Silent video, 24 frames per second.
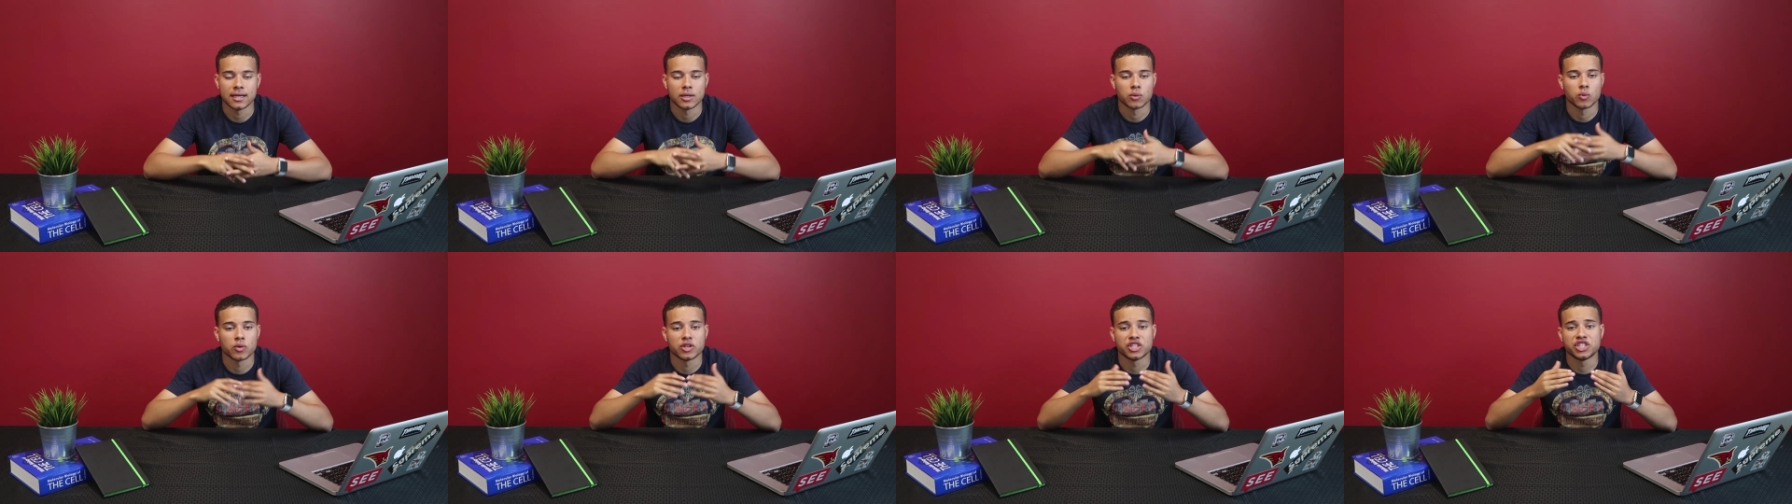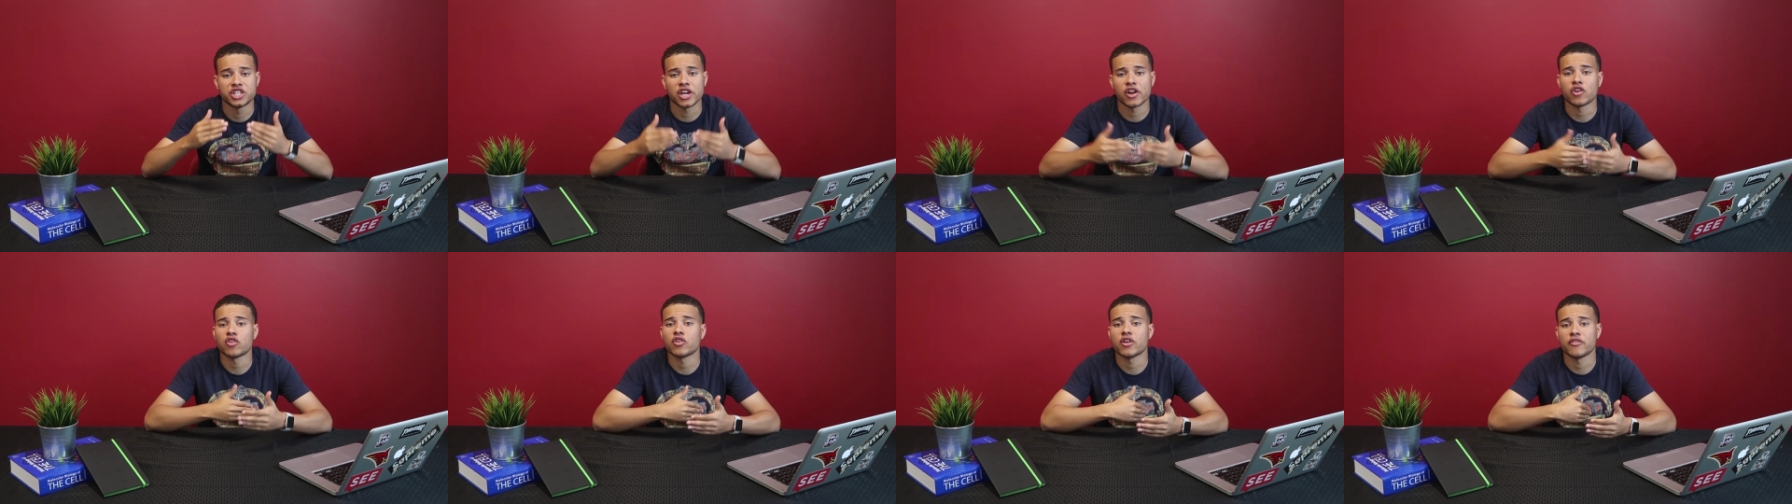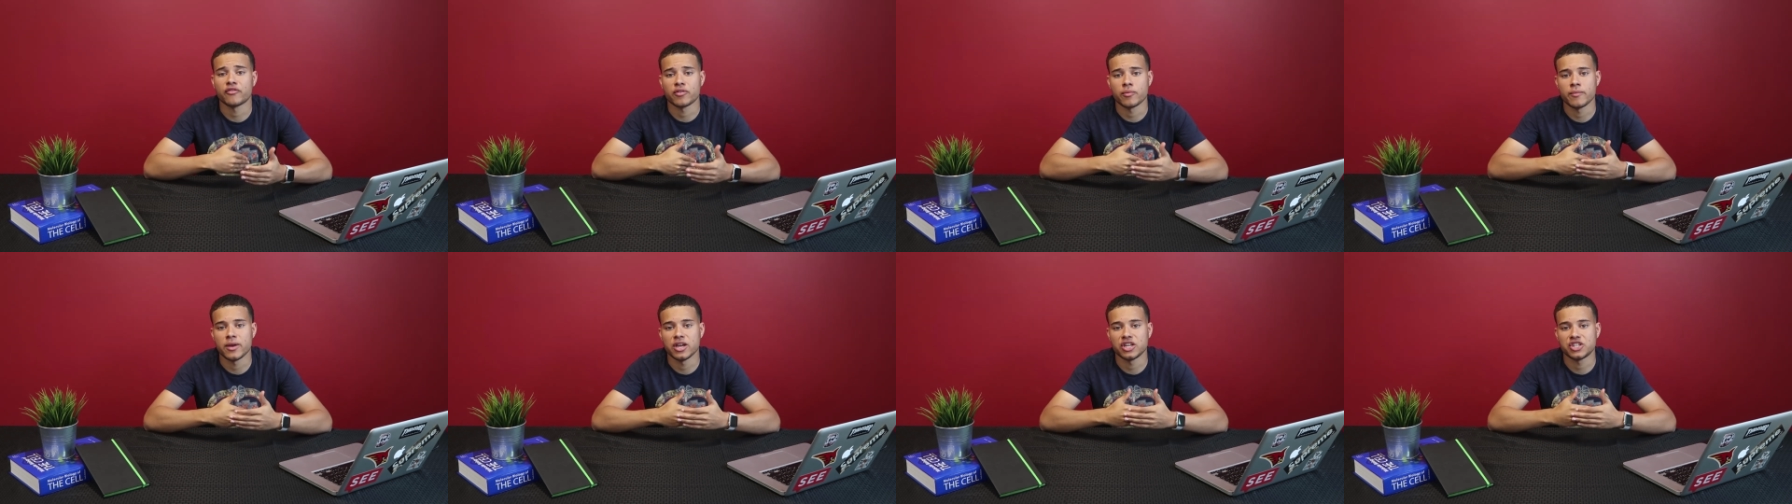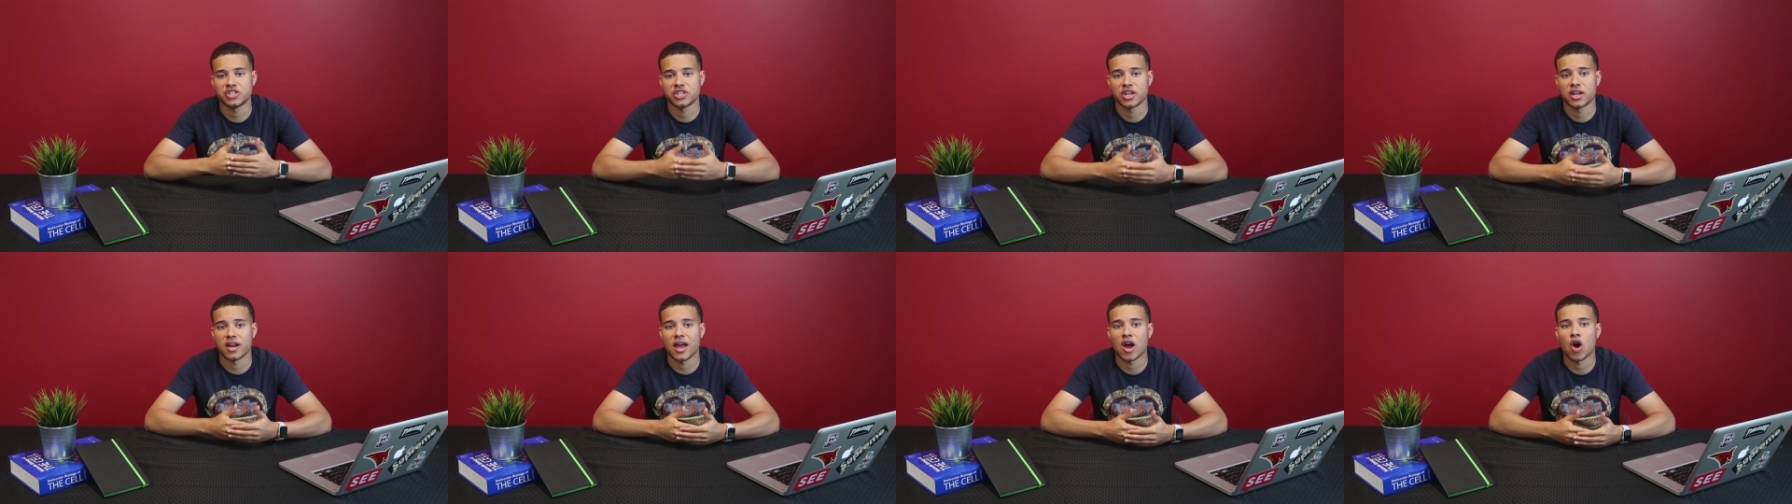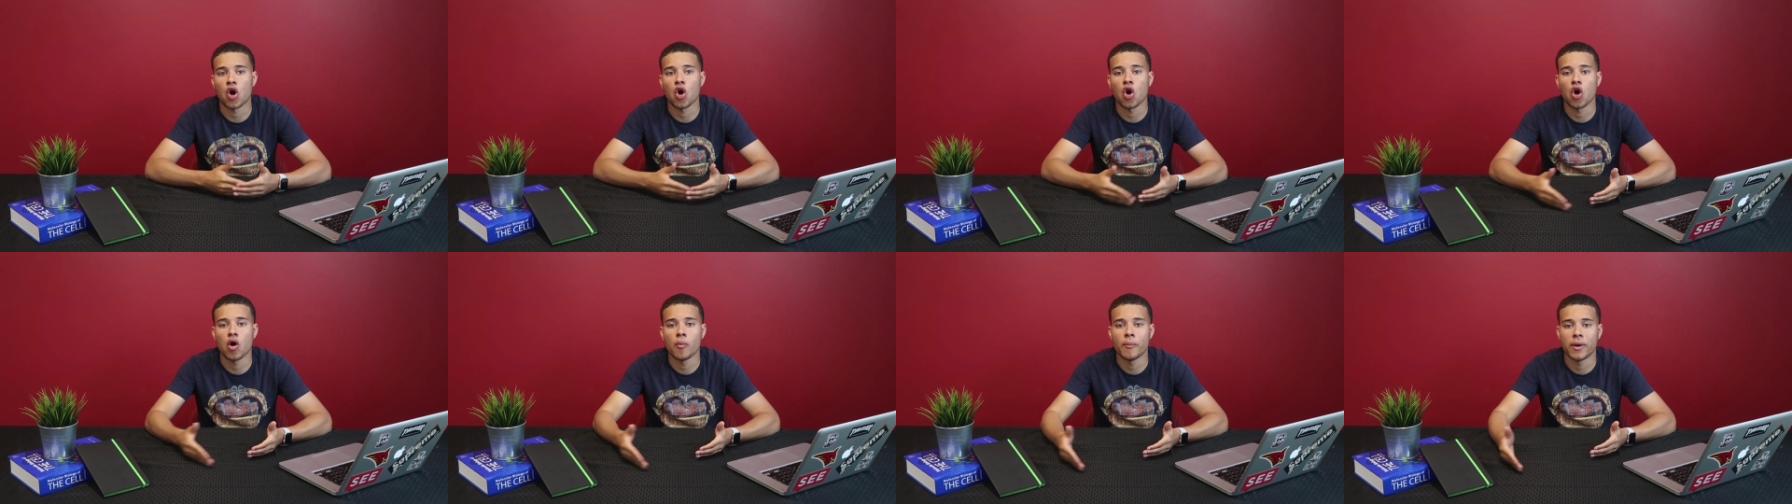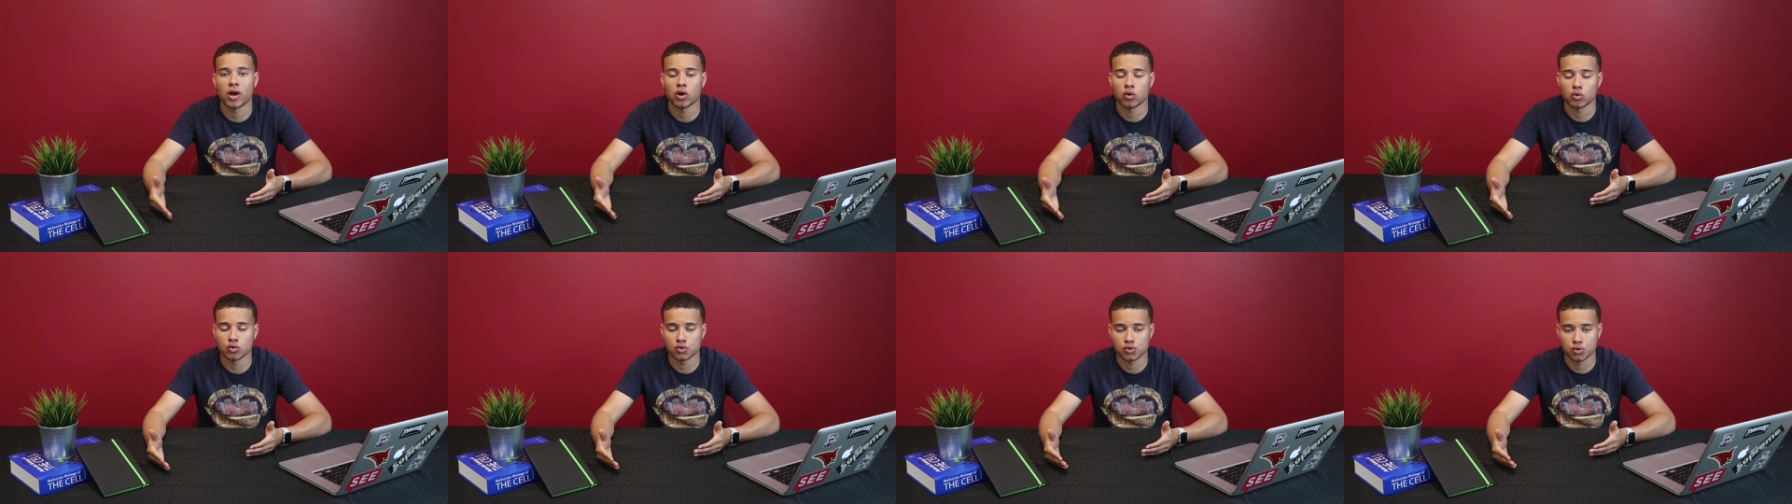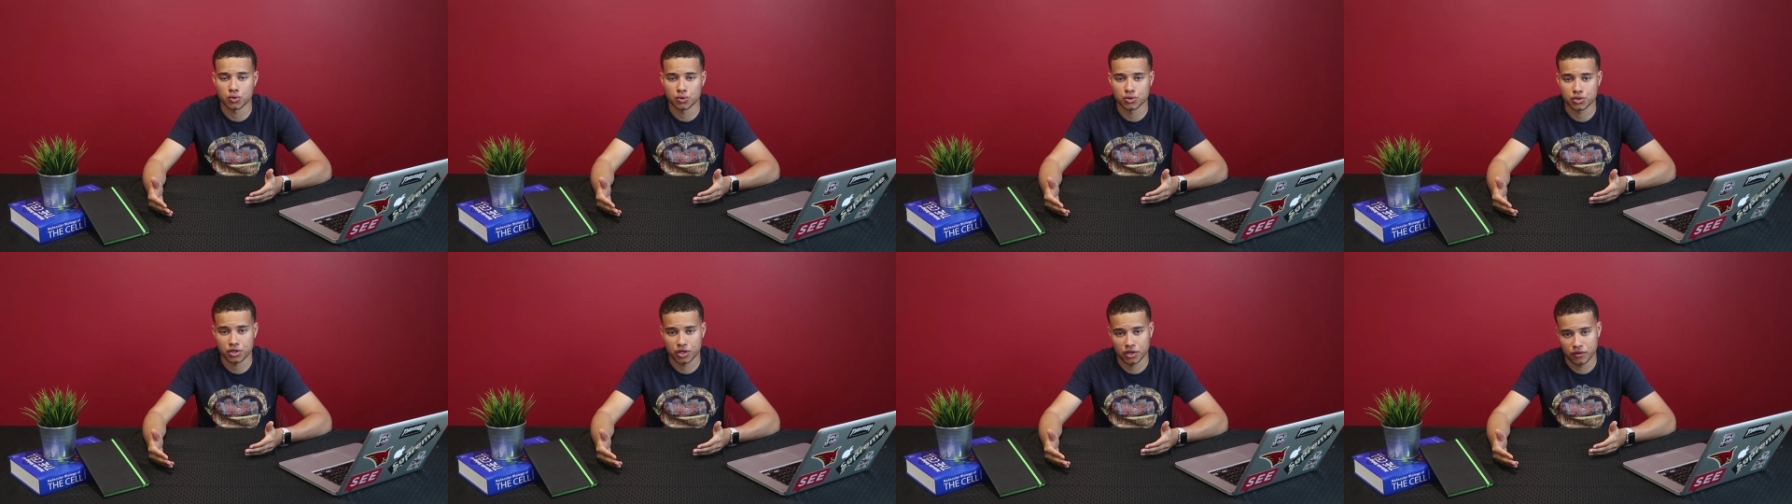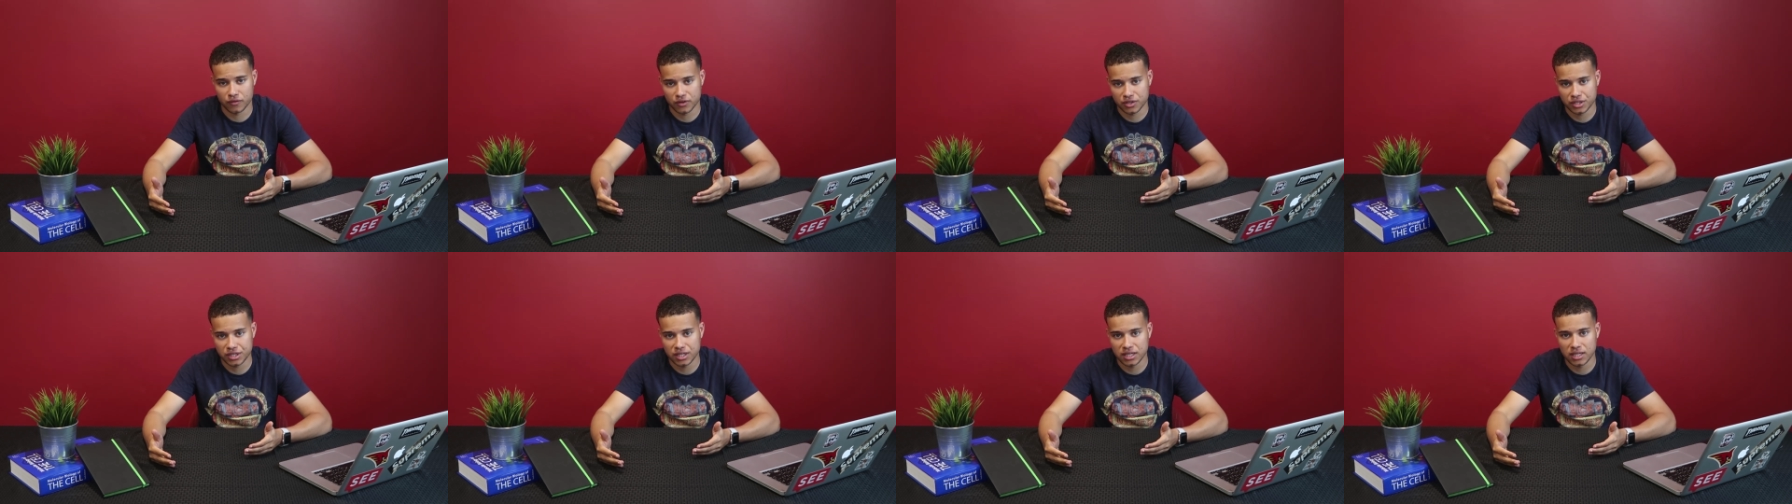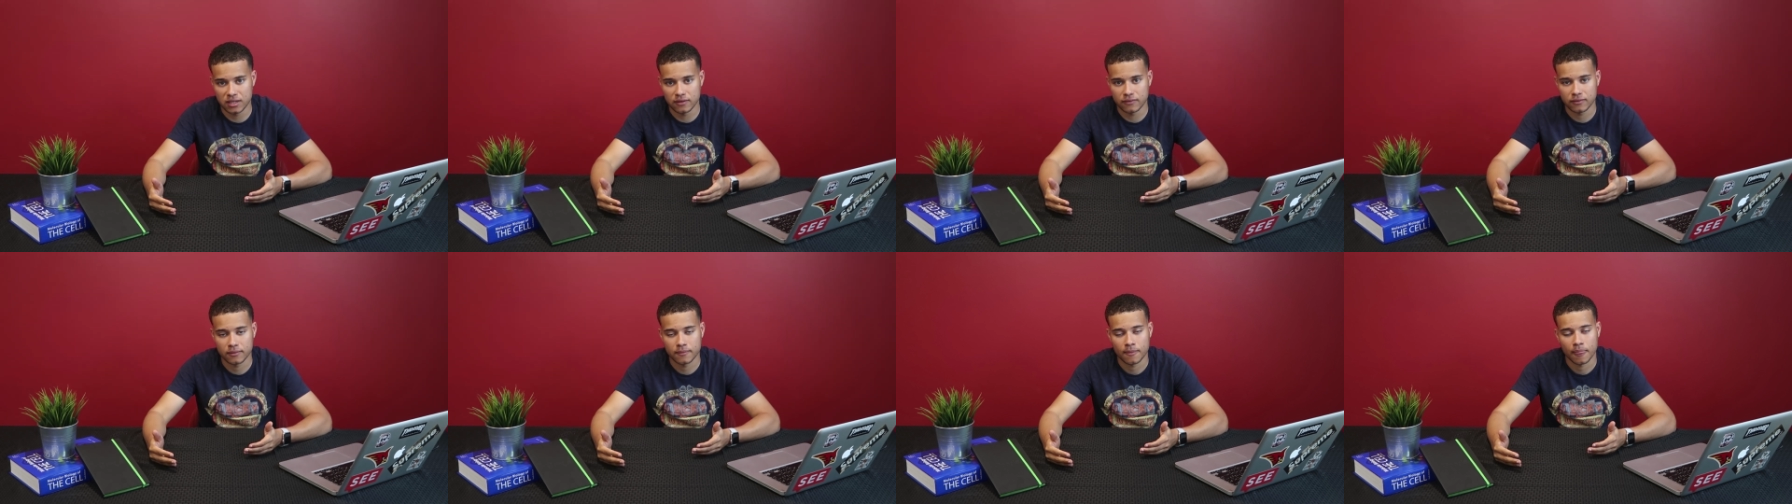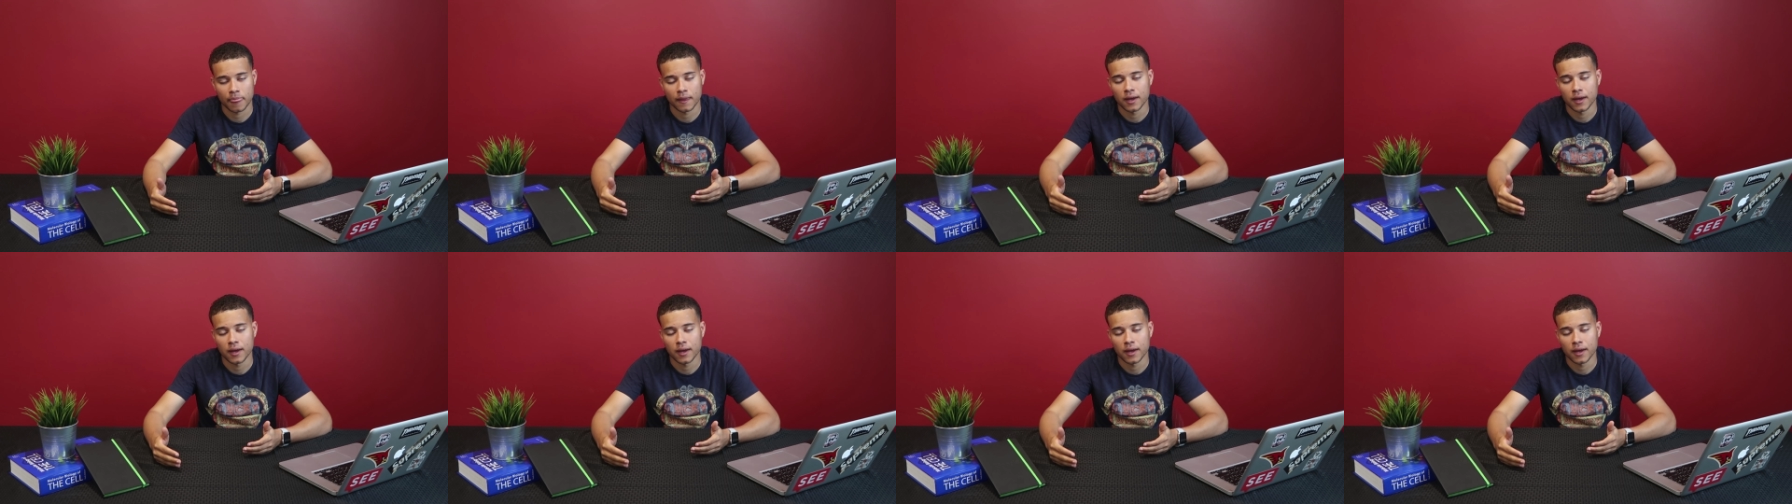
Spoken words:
with general information that all medical schools are going to receive.